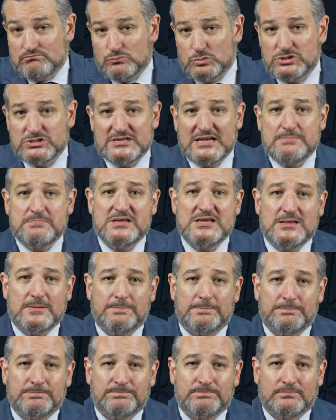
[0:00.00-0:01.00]
What does that mean?
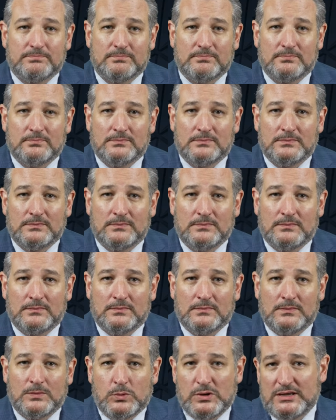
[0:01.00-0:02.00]

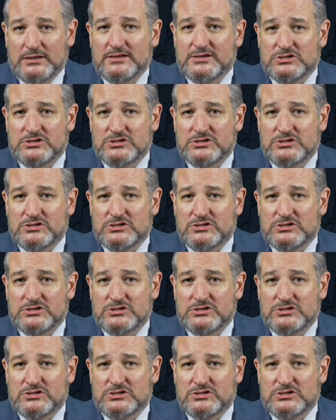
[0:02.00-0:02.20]
Well,